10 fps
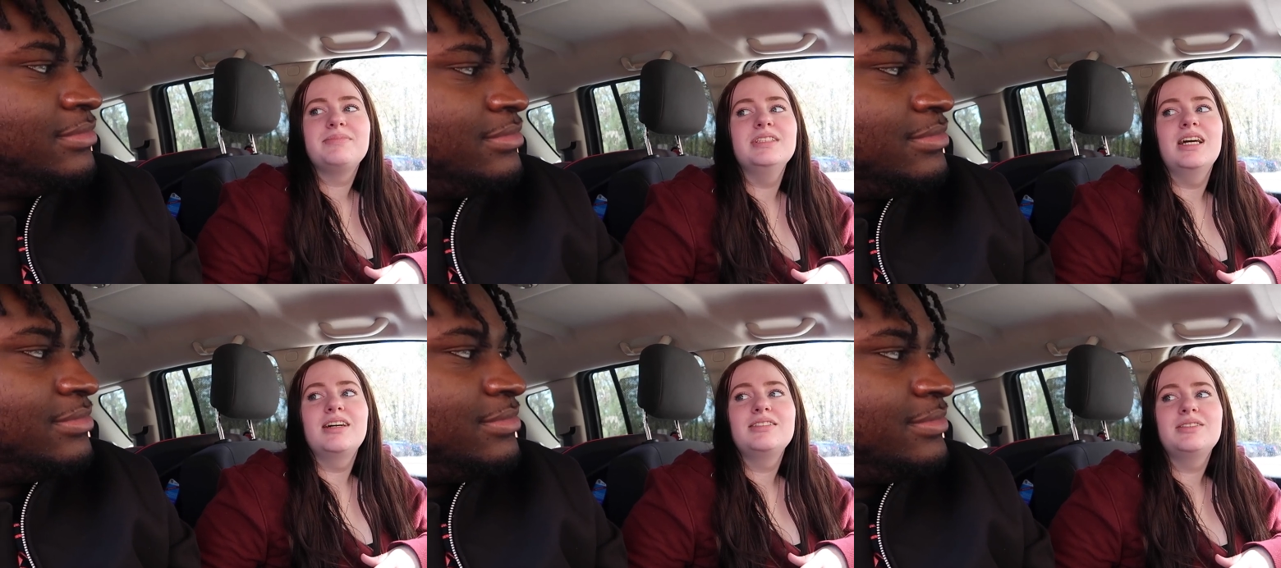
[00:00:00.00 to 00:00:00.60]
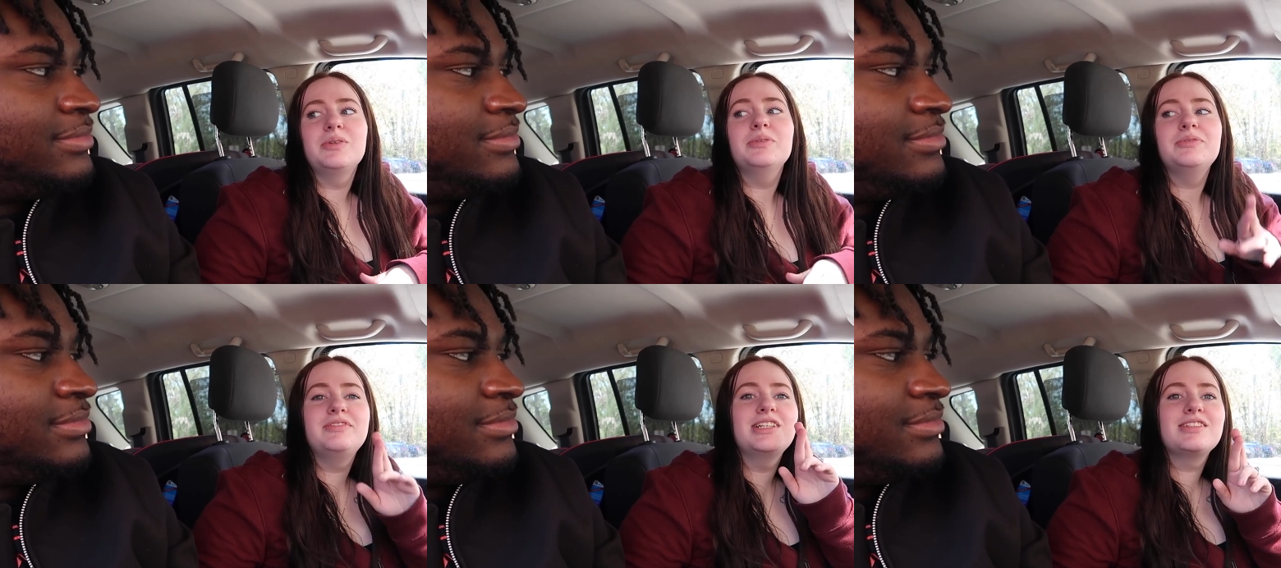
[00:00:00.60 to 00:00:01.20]
Speaker 1: Yeah, so
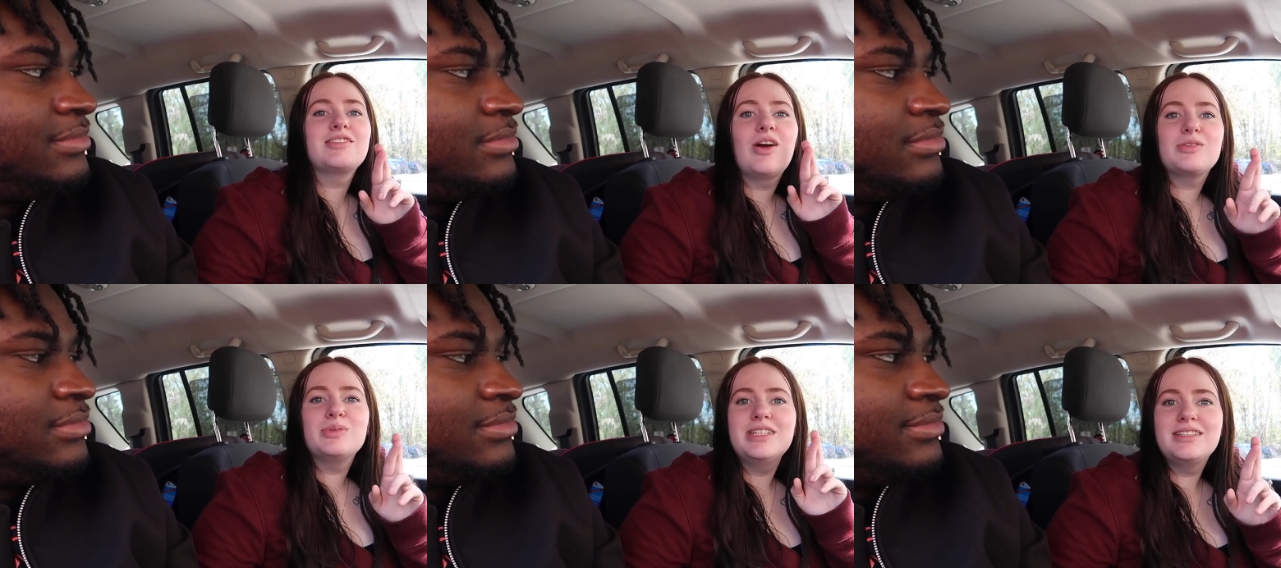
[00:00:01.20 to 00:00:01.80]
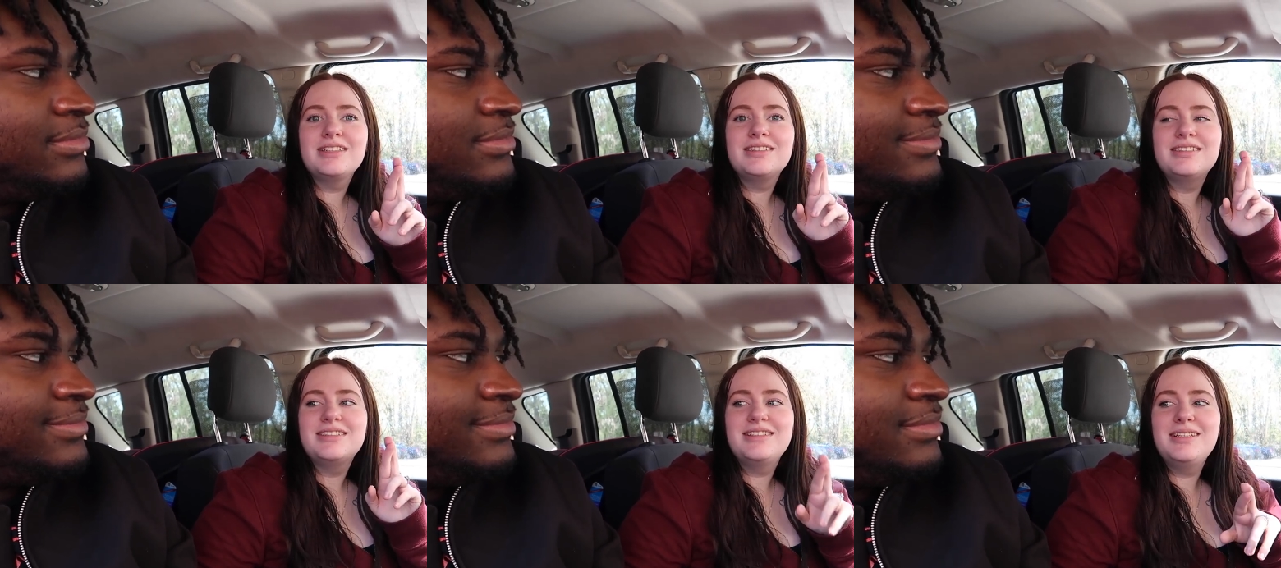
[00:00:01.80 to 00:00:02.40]
fingers crossed we get to
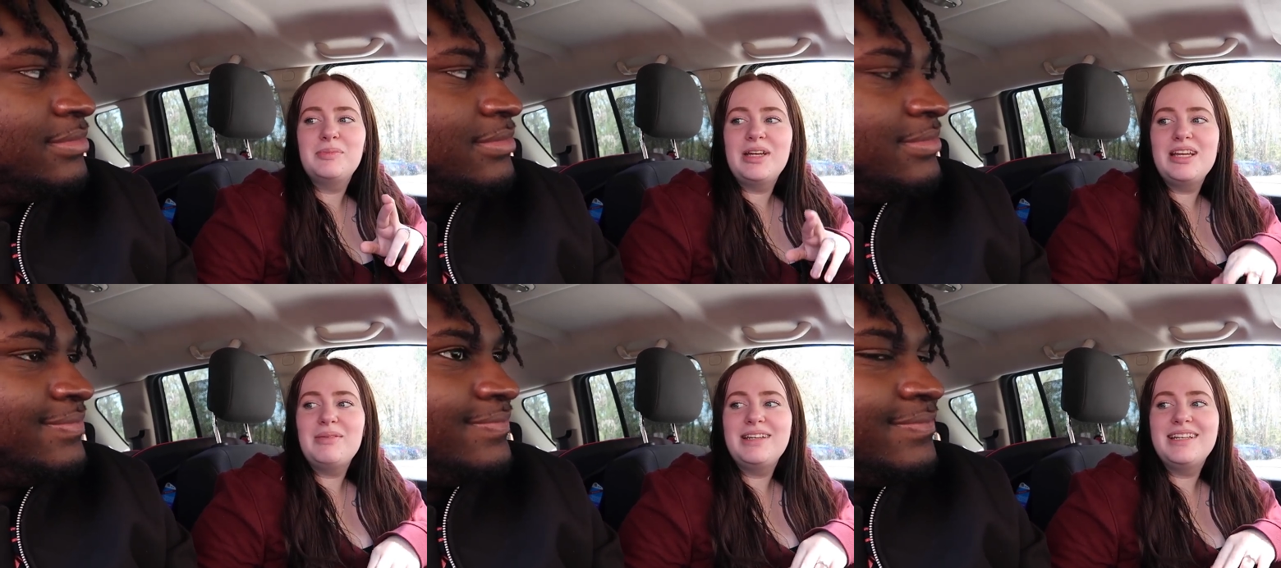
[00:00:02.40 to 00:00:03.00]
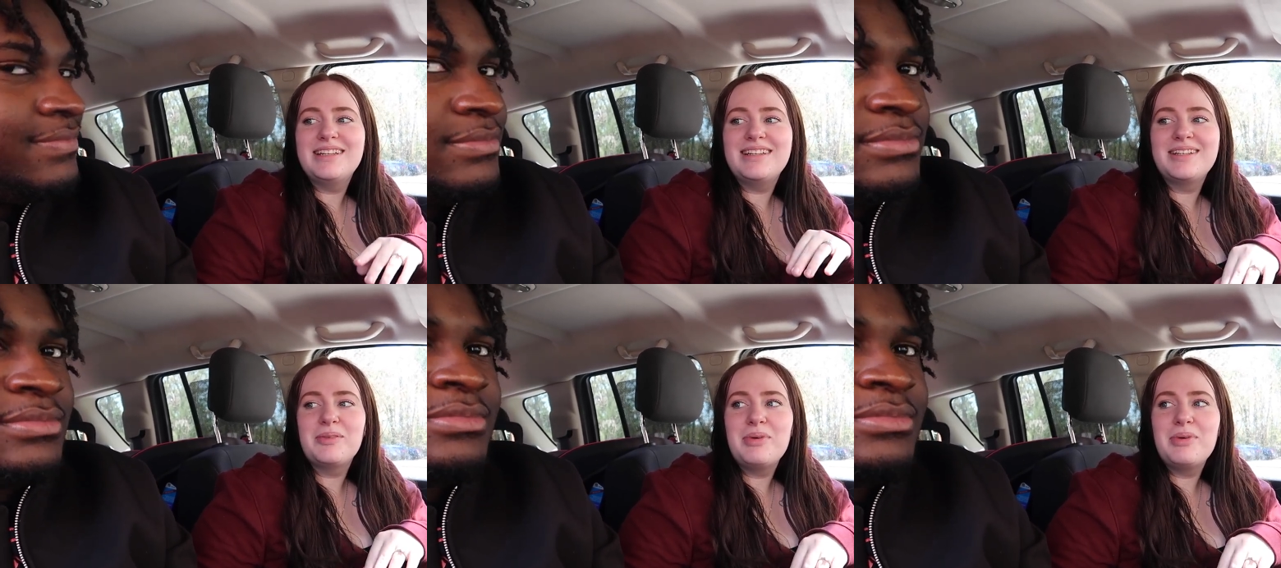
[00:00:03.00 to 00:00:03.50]
see the baby and hear the